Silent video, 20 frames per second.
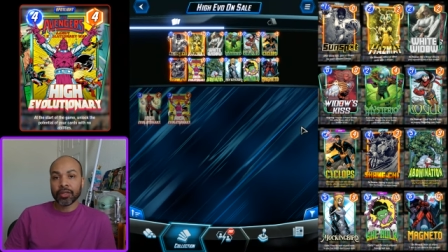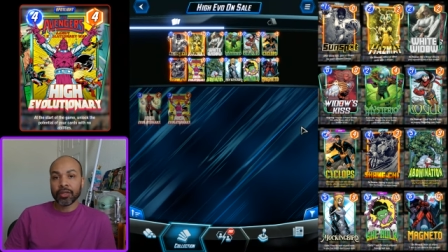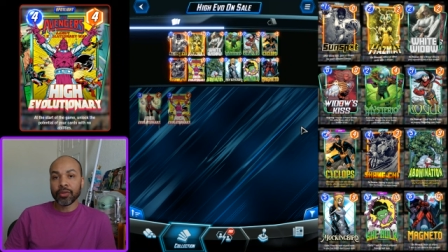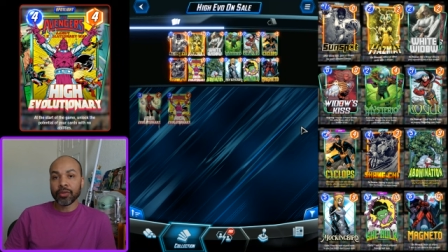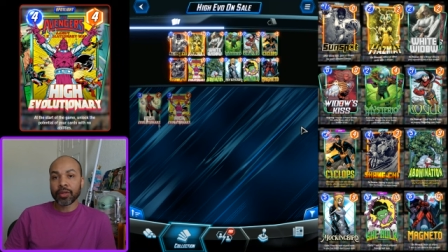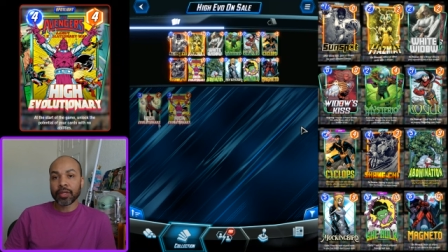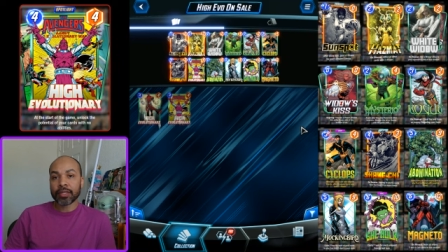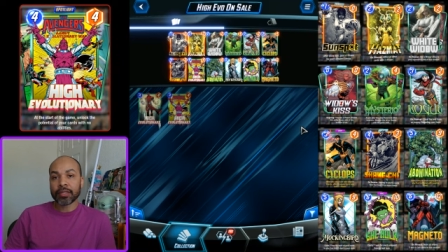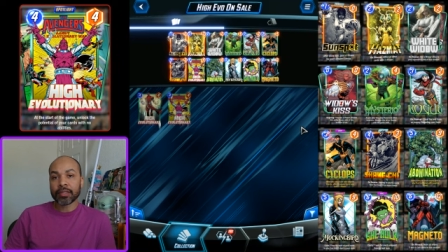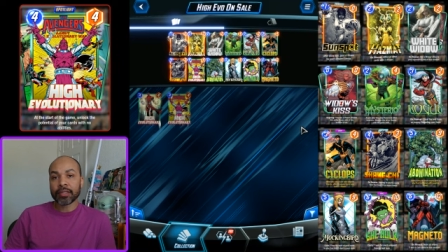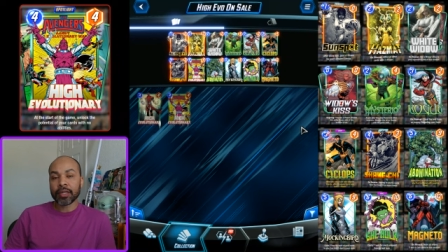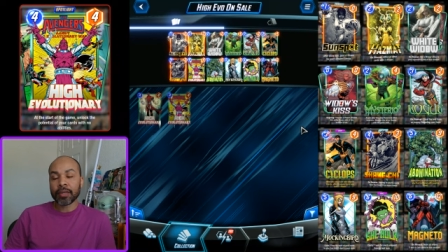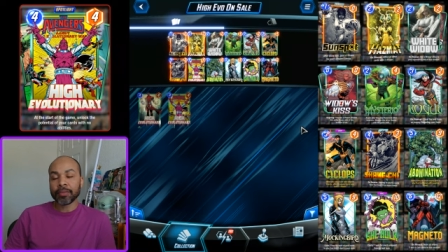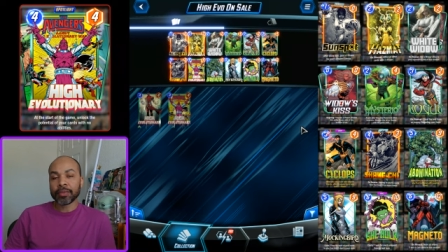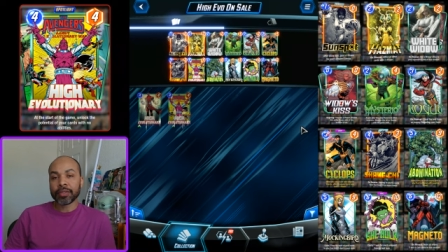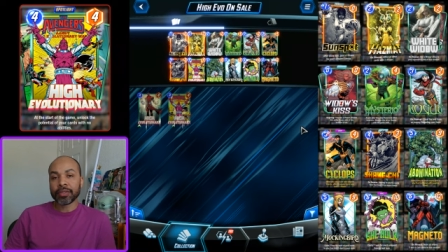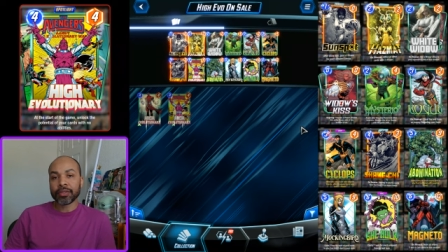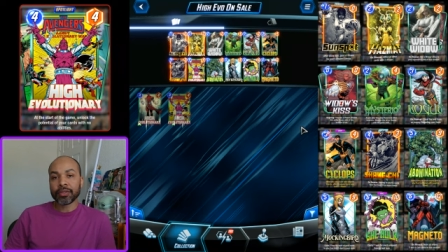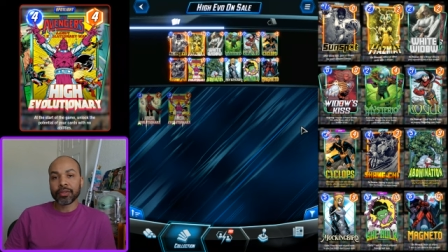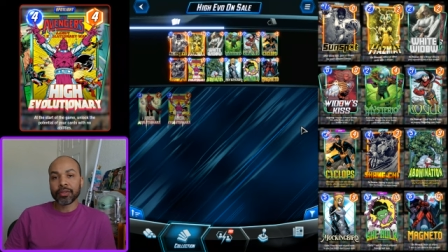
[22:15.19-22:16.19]
you can
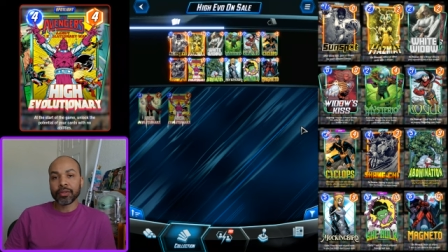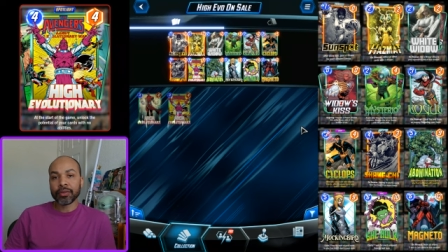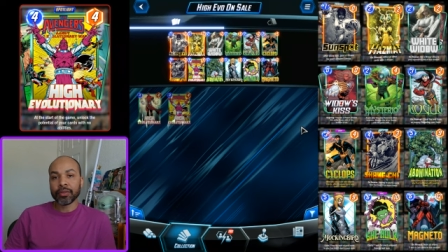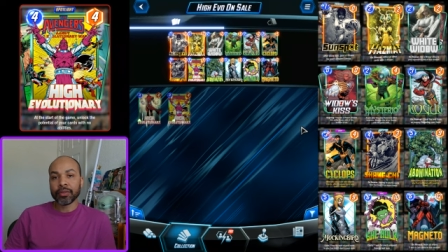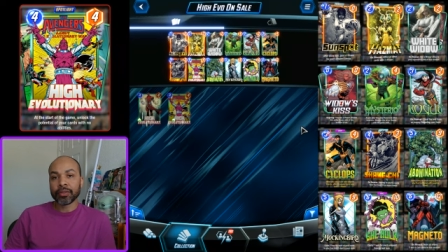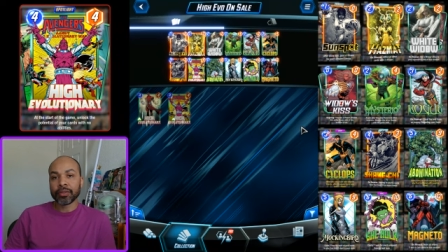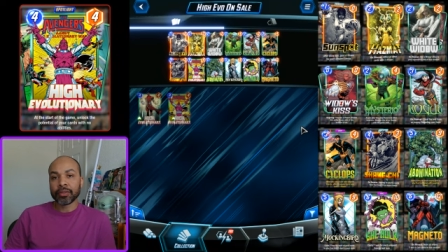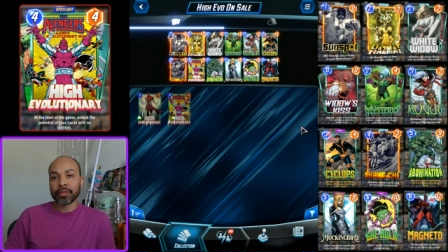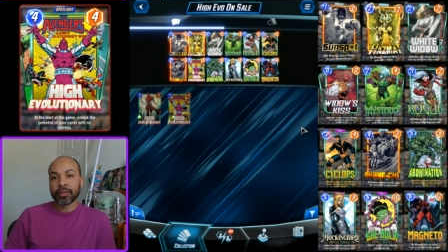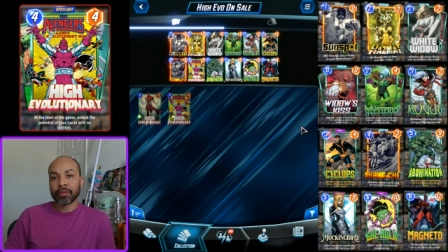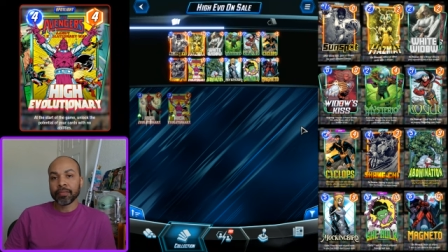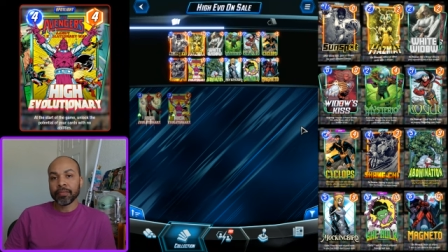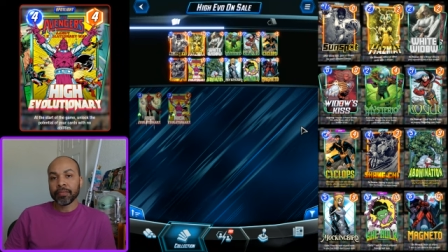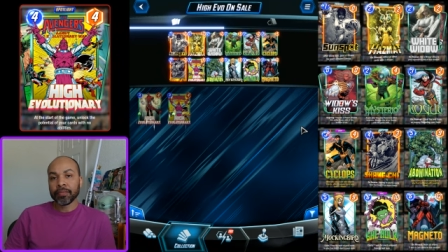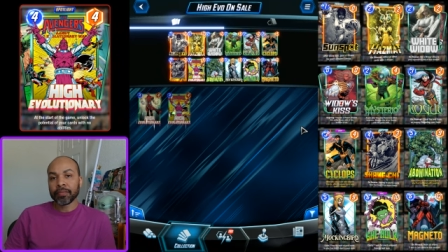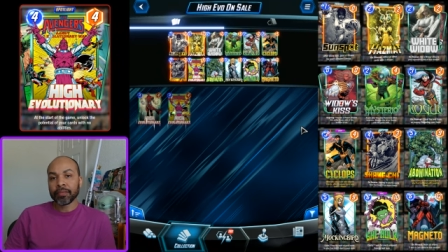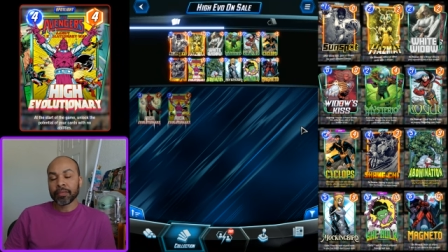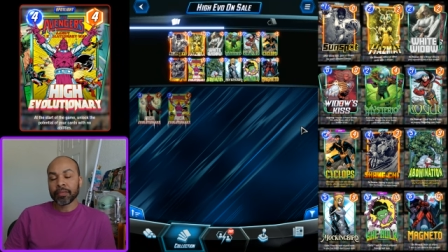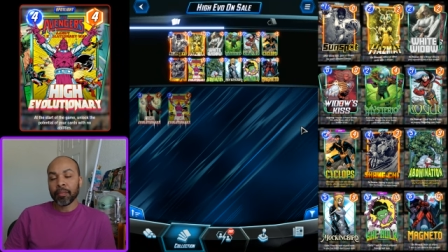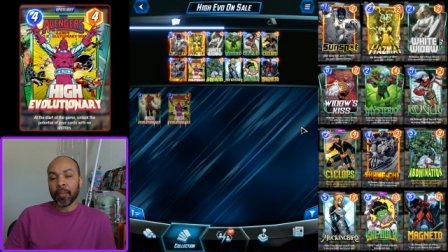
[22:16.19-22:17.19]
substitute
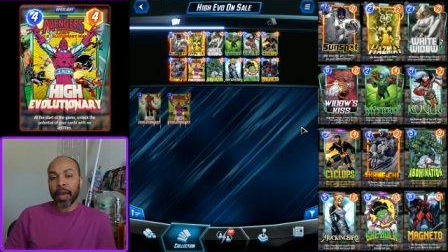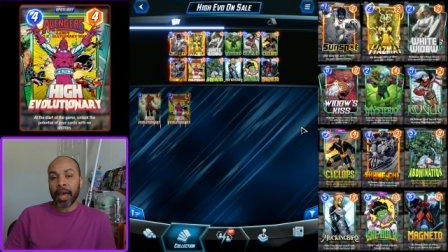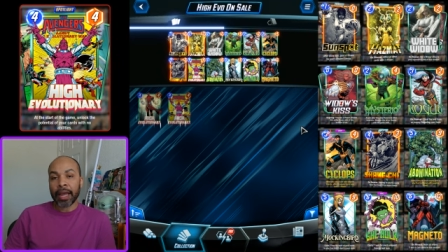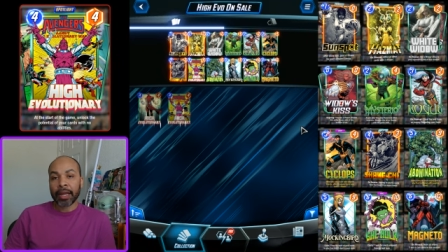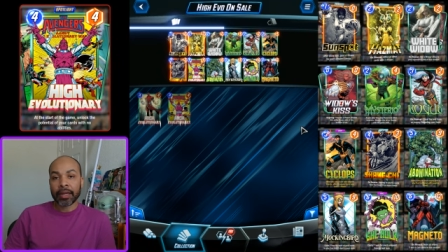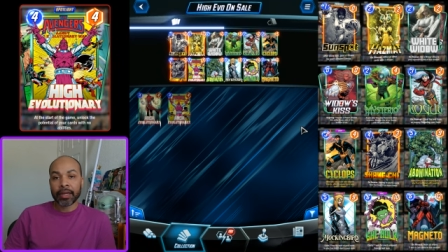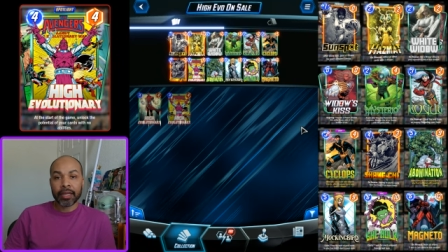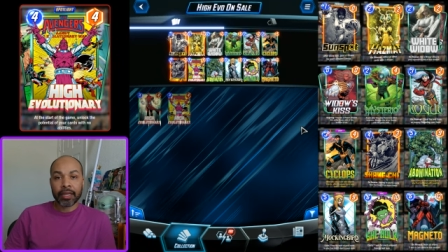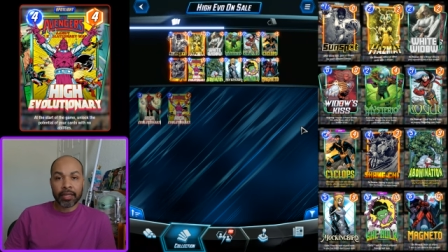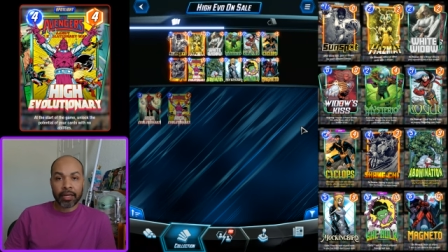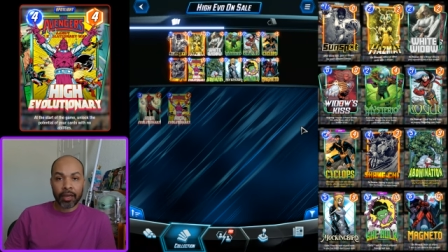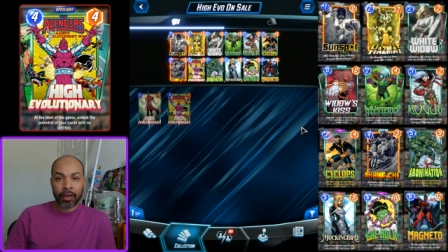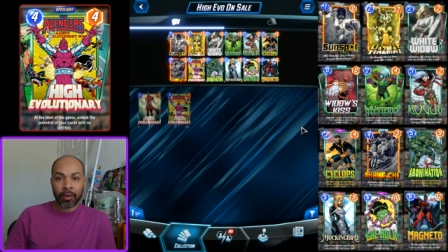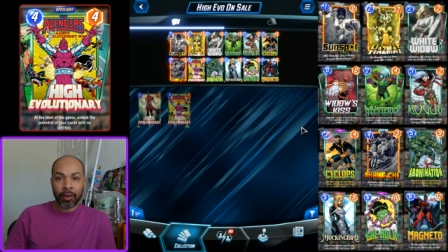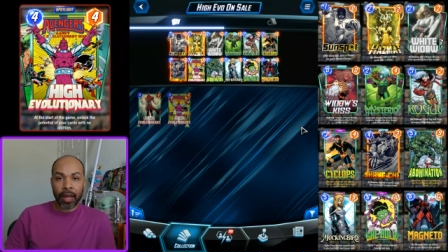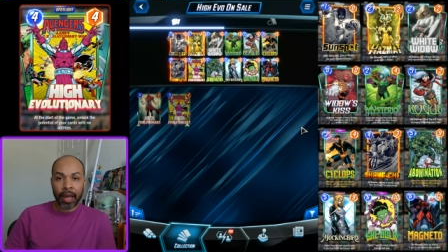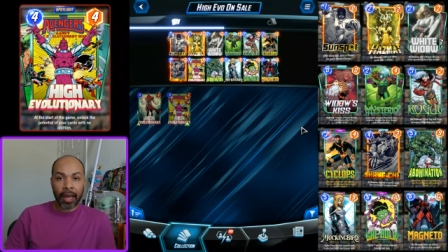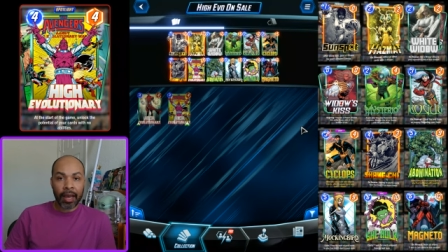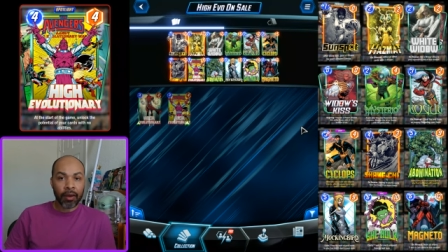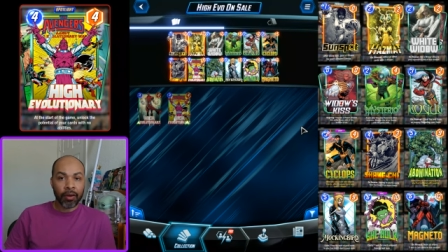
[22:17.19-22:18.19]

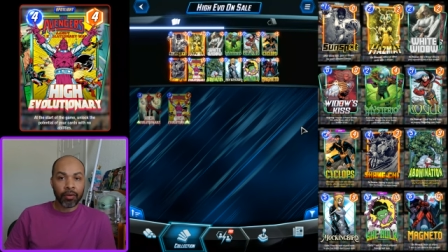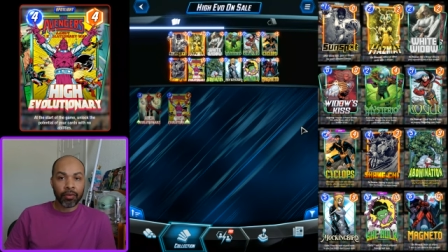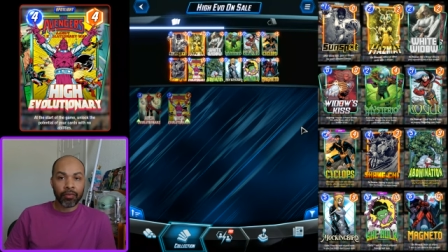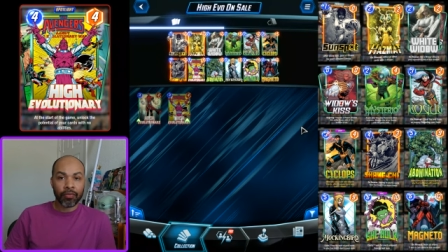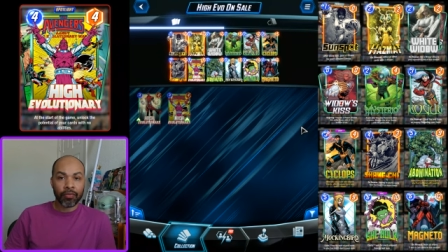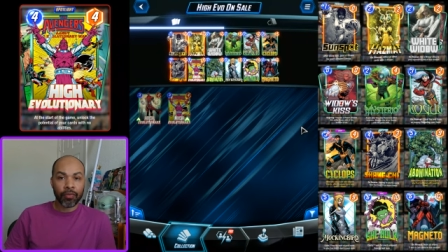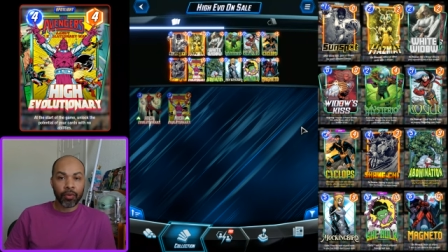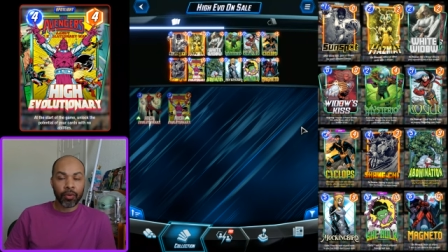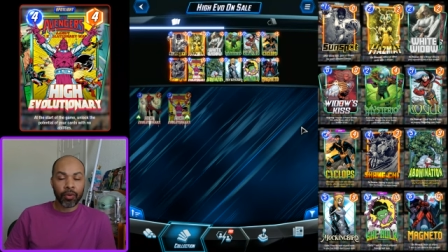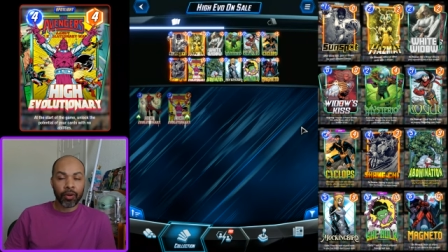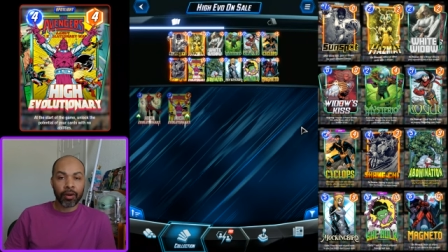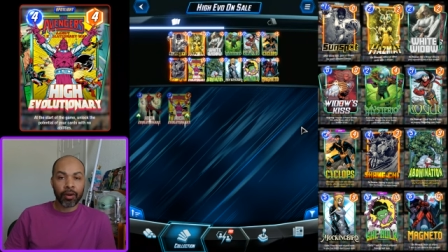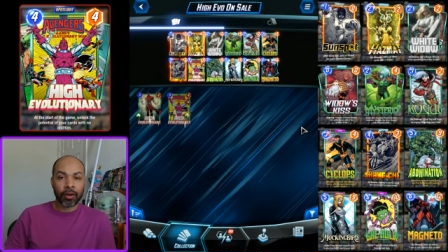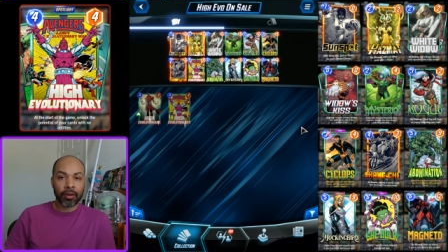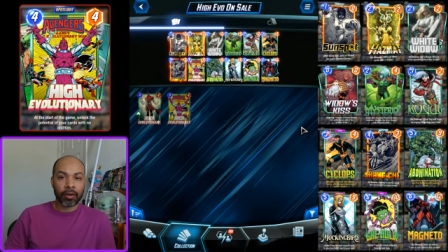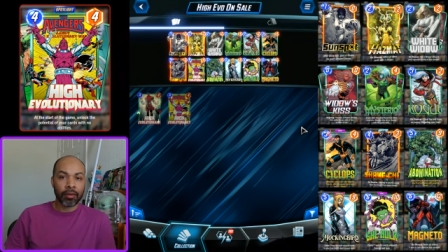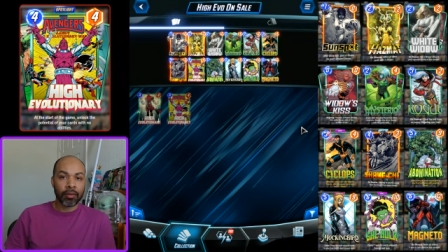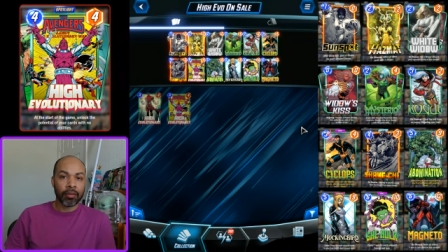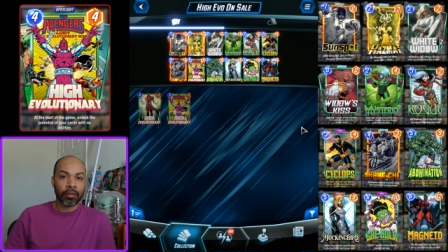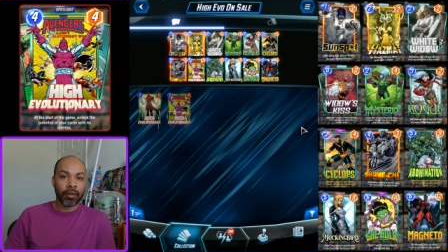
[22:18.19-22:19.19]
Magneto out
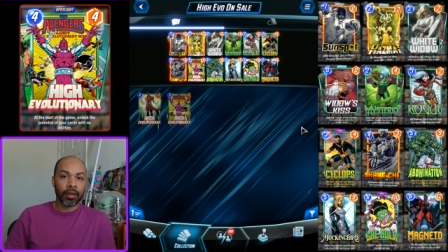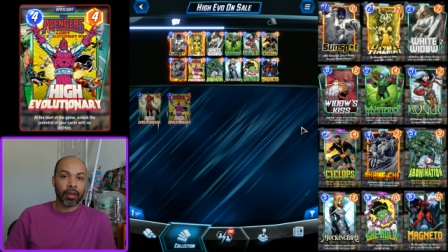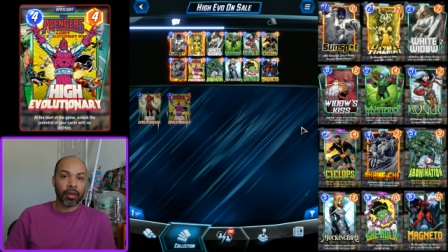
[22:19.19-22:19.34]
for